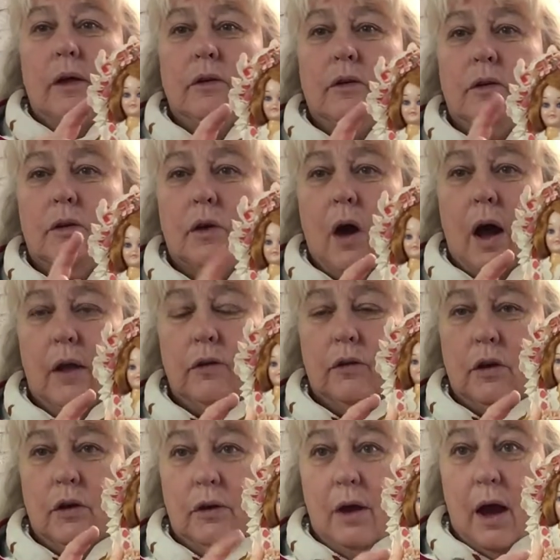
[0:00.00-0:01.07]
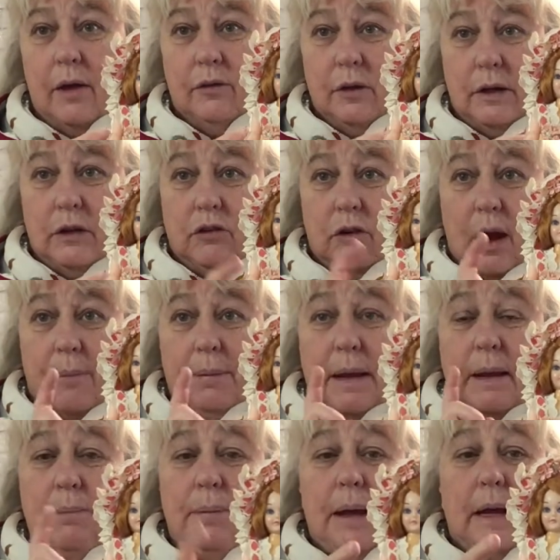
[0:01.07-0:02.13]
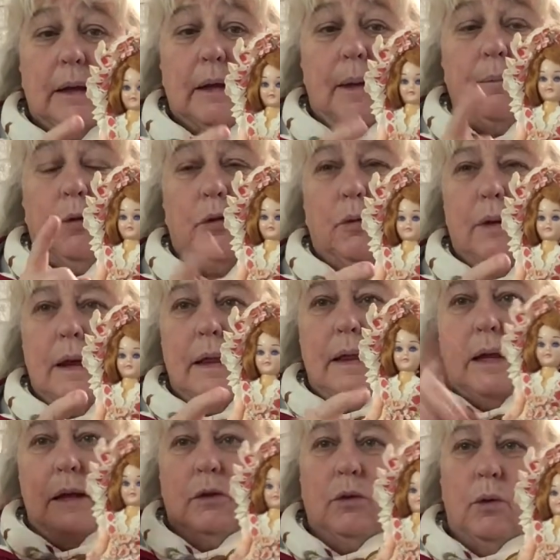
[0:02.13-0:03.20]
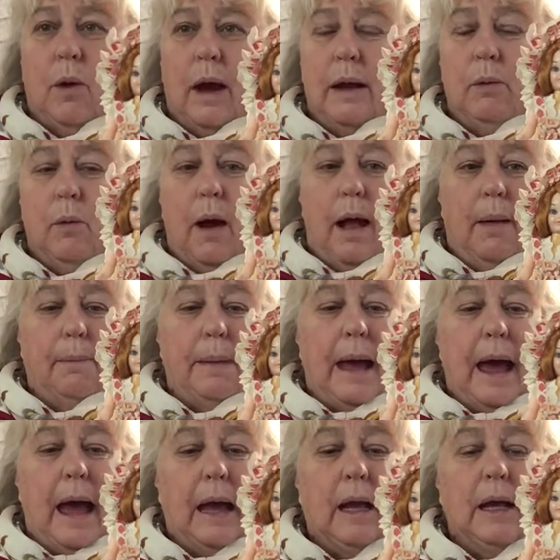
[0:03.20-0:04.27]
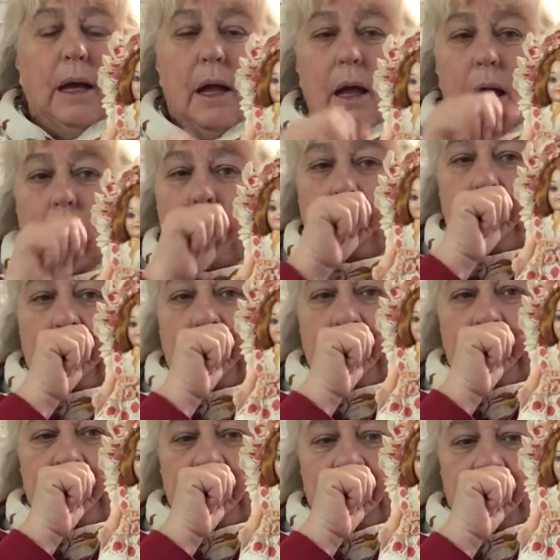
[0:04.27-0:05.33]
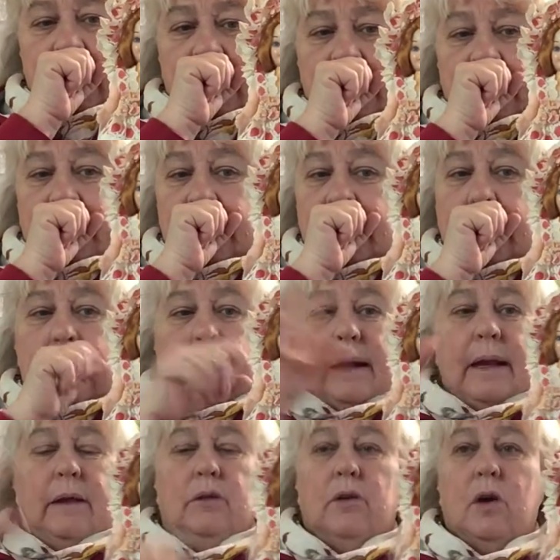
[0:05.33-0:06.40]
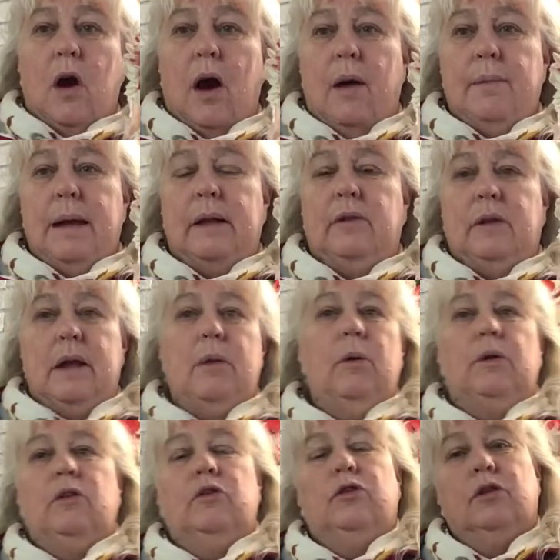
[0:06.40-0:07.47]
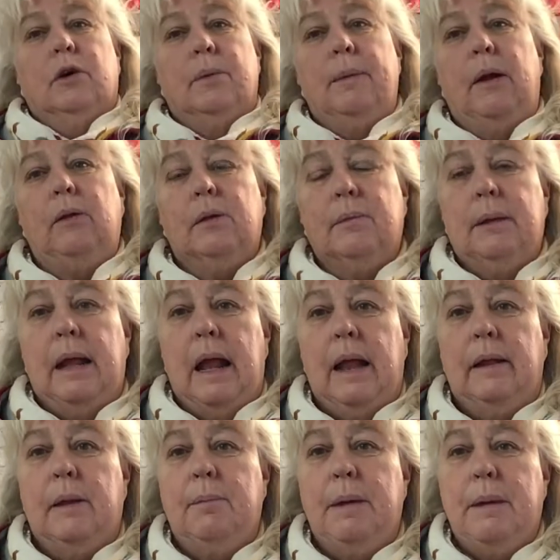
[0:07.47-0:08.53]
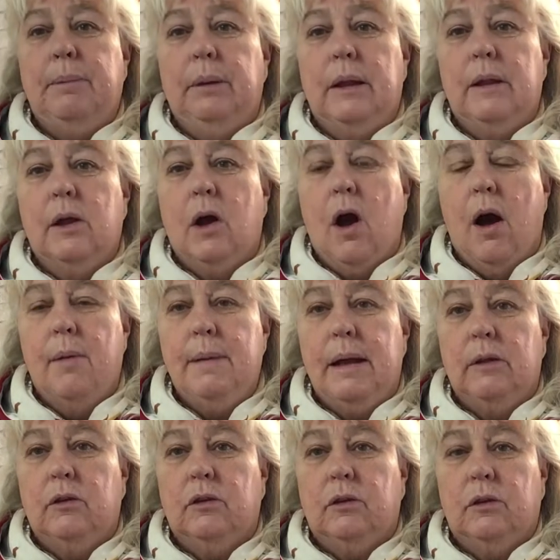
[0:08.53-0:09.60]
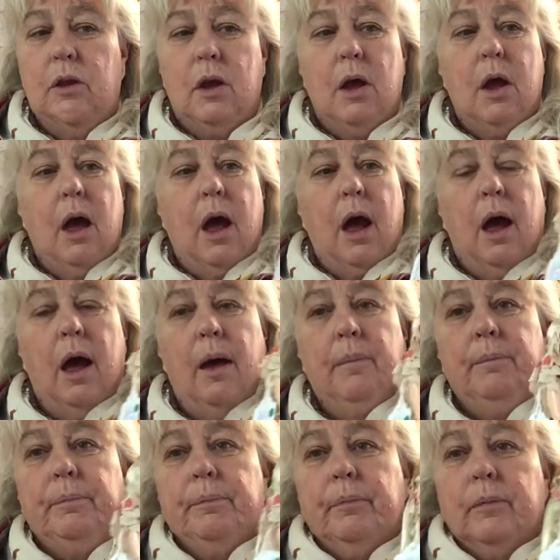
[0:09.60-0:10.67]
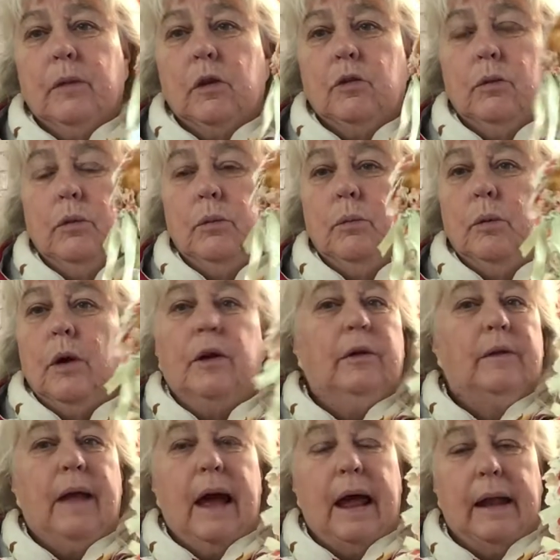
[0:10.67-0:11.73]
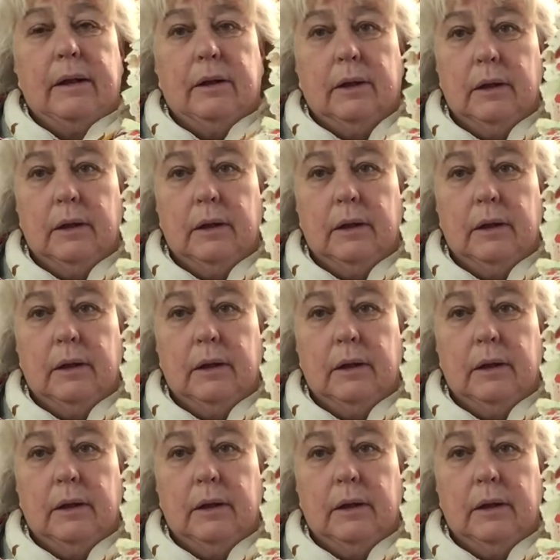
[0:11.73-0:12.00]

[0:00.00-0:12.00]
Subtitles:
Scott's Curiosity Shop. He picked up three of these quite a while back, and in his comments, he wasn't sure about them, and the people in the comments weren't that